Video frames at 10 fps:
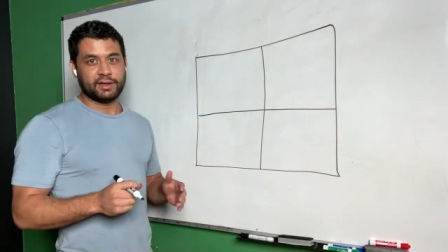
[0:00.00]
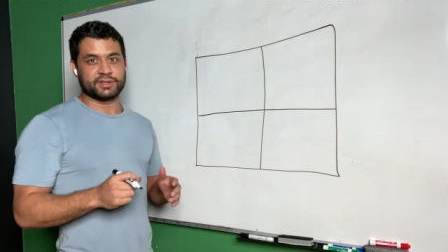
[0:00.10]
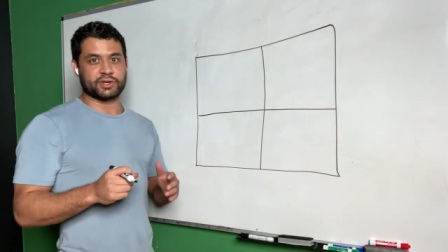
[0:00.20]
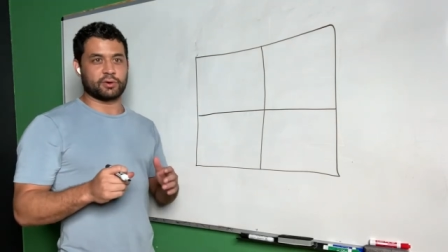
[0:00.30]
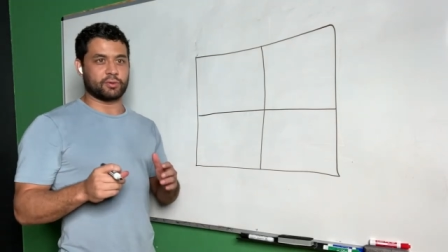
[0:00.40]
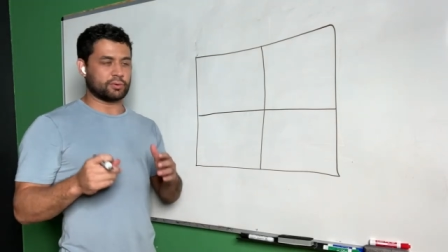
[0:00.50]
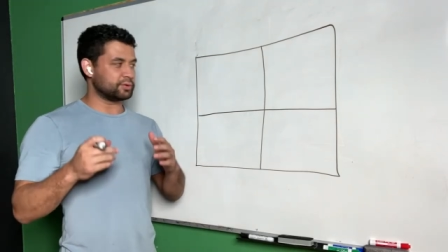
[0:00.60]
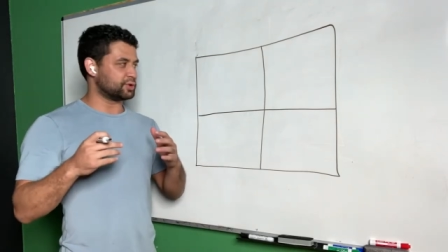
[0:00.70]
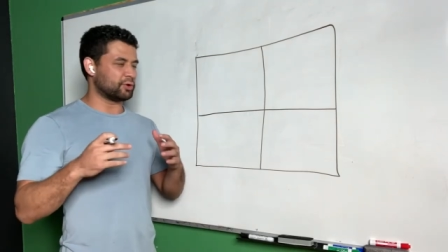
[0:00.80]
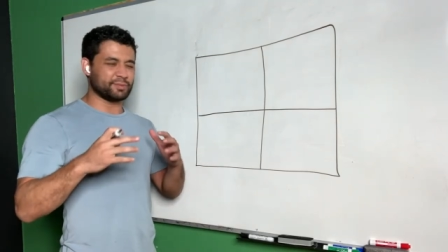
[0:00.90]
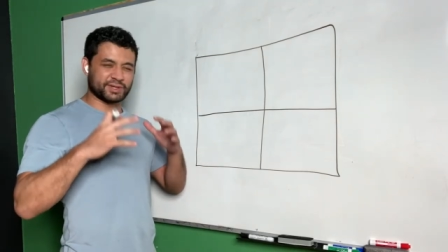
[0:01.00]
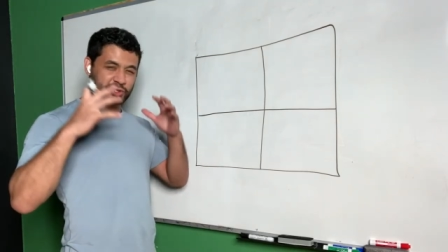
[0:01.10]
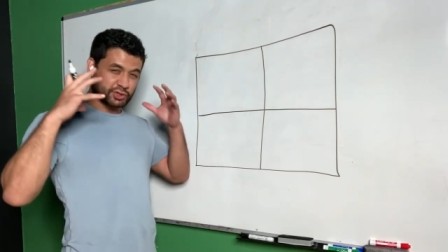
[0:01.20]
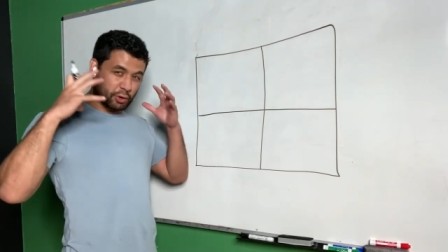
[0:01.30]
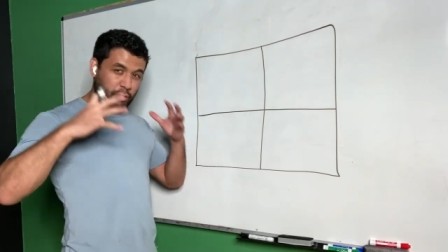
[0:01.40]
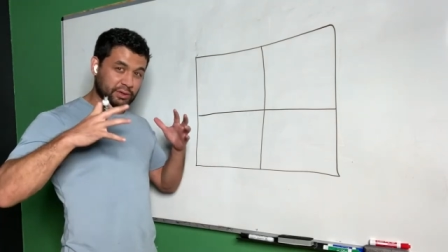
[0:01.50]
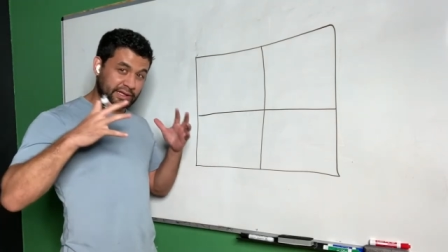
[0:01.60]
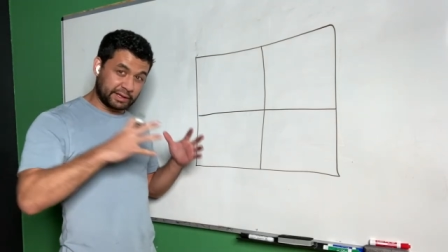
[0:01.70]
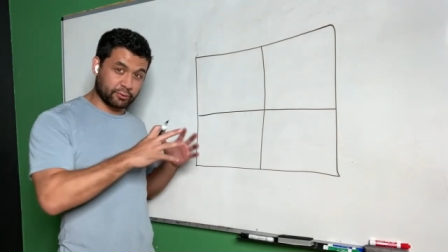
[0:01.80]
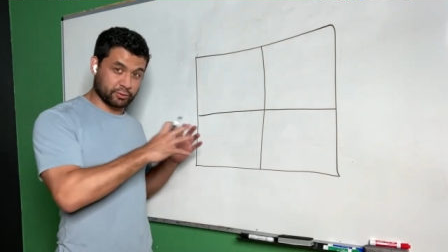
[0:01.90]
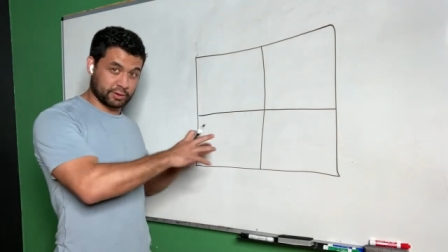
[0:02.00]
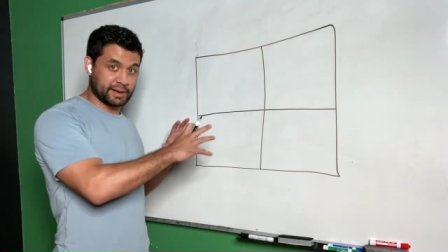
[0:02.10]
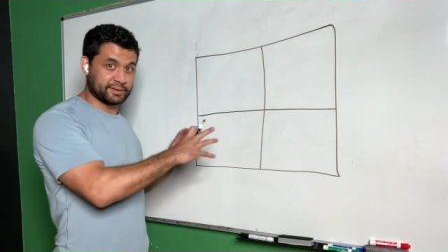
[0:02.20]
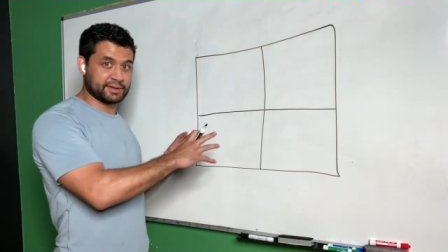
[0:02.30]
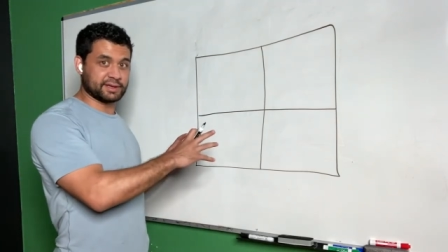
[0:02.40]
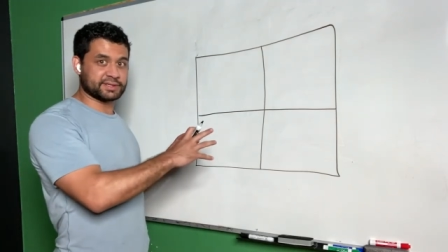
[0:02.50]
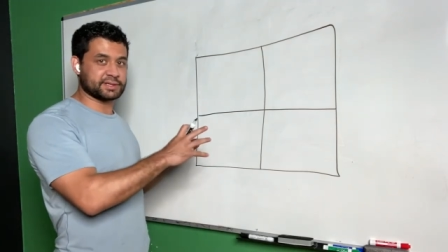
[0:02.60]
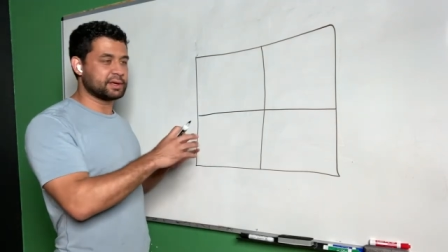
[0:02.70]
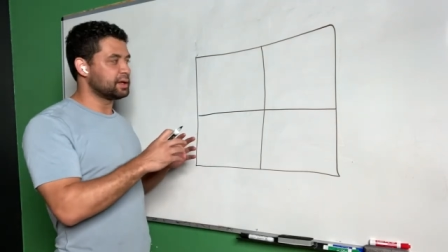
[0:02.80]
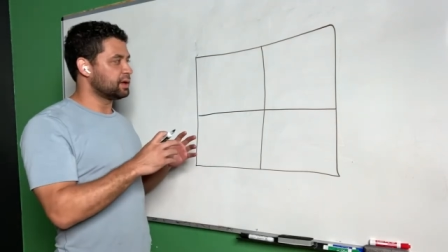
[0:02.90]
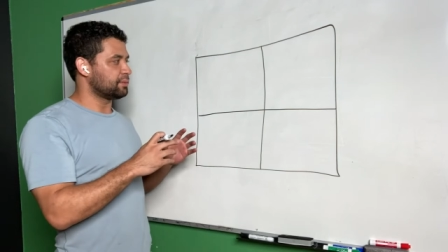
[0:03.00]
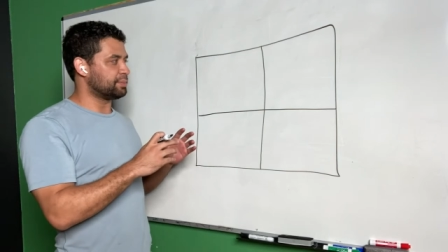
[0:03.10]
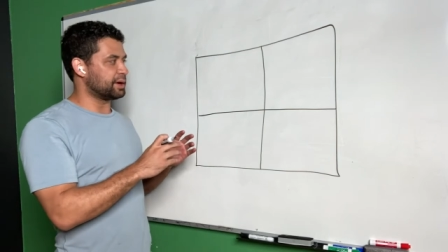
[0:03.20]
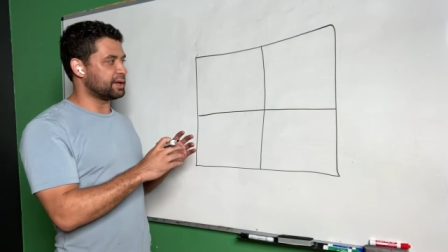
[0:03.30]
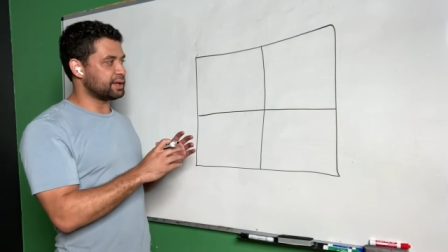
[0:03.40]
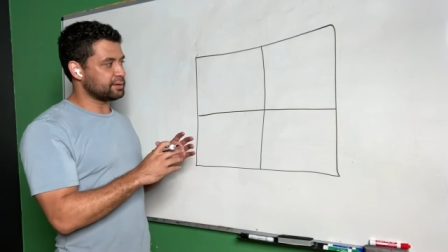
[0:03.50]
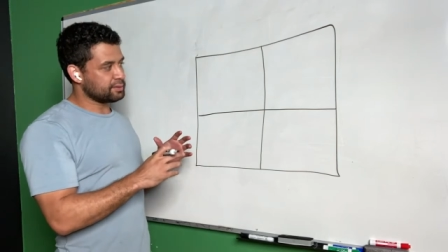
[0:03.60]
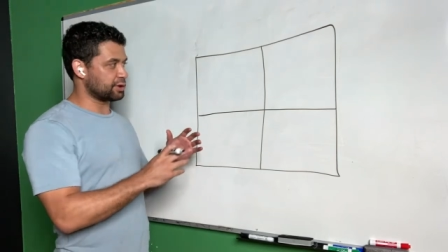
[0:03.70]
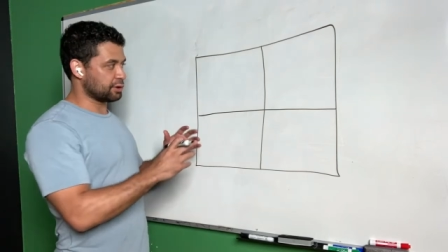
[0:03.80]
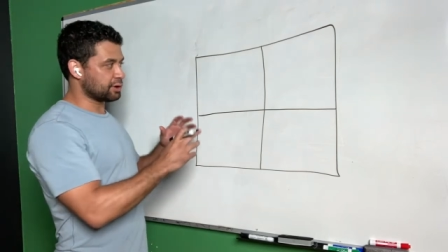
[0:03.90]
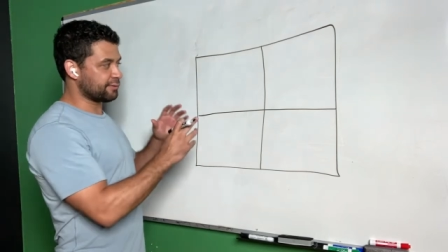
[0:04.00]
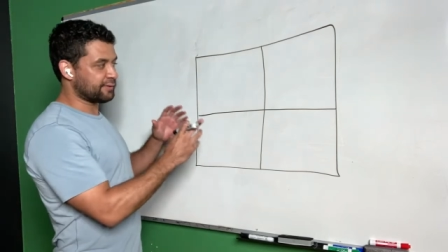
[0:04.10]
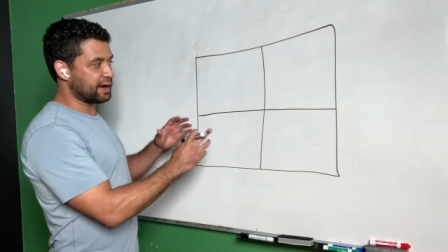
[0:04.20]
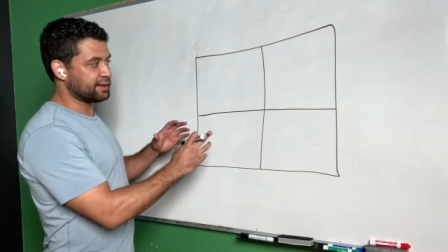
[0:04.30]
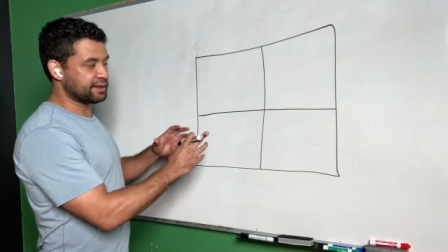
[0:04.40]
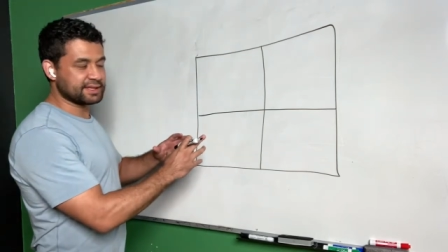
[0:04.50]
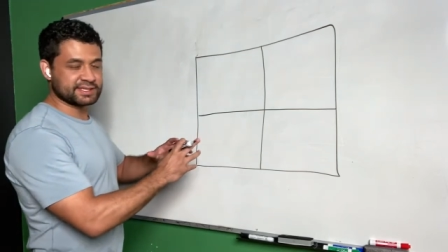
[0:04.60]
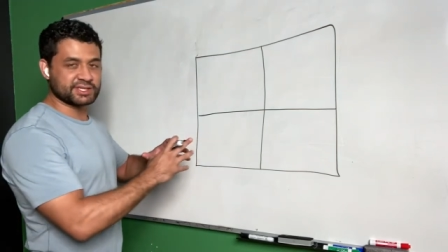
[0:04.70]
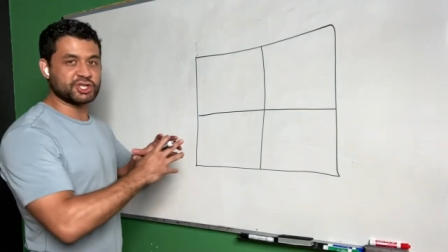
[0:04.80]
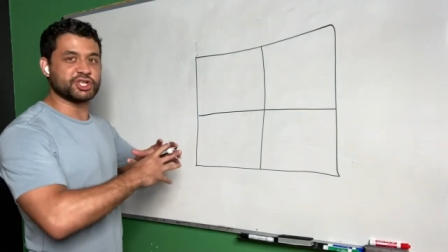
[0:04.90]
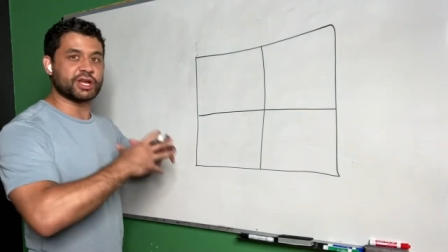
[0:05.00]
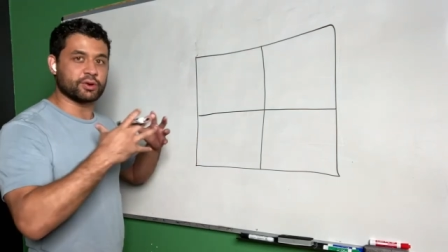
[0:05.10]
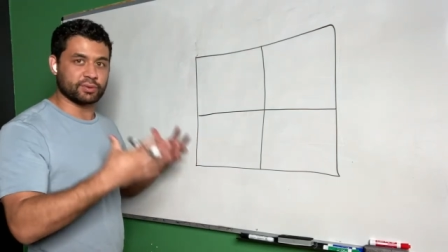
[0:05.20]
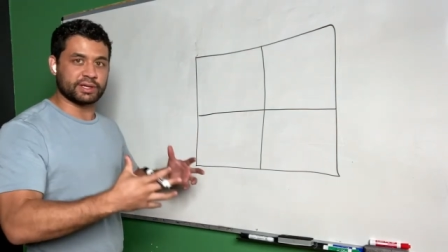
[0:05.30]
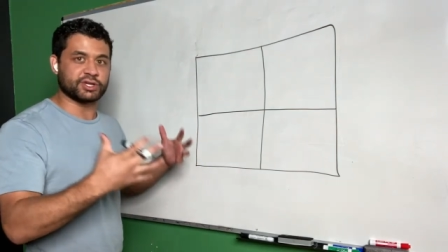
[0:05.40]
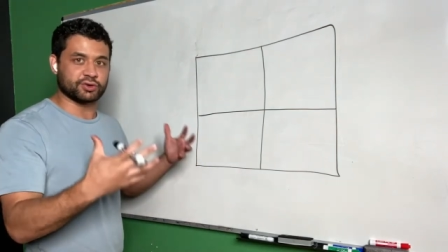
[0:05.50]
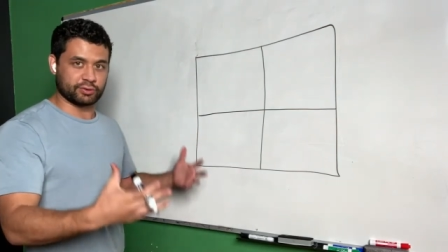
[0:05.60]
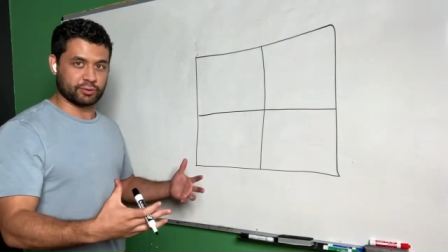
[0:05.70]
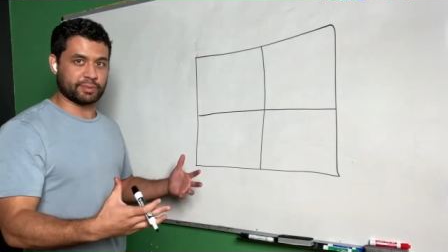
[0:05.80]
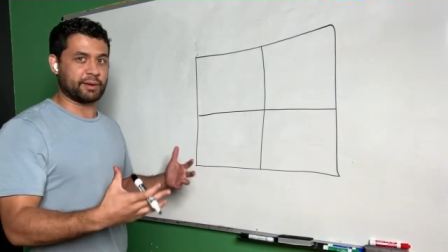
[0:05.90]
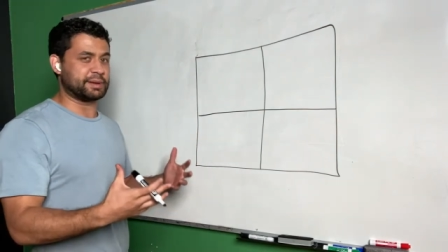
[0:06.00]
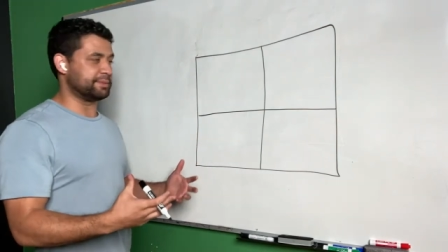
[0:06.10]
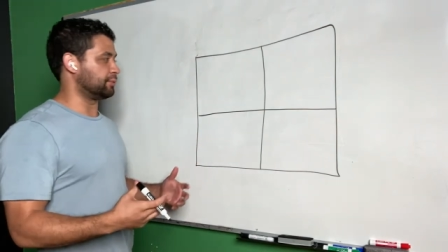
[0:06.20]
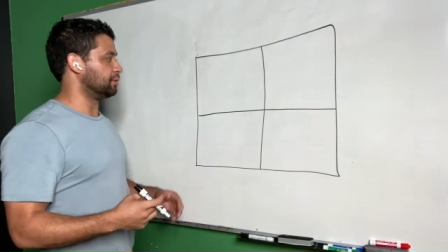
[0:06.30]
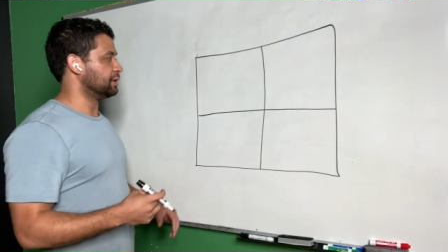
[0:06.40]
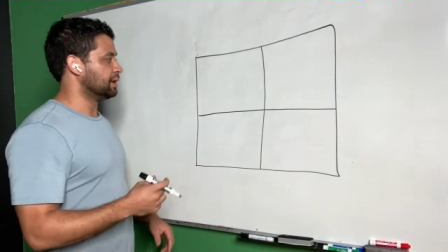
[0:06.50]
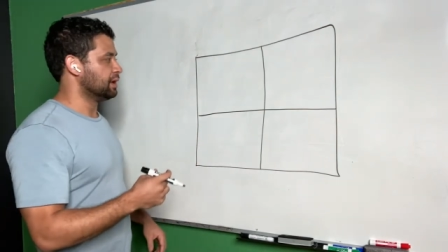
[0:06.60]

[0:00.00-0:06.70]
So don't be so literal about this but you're going to find that this is generally true about people.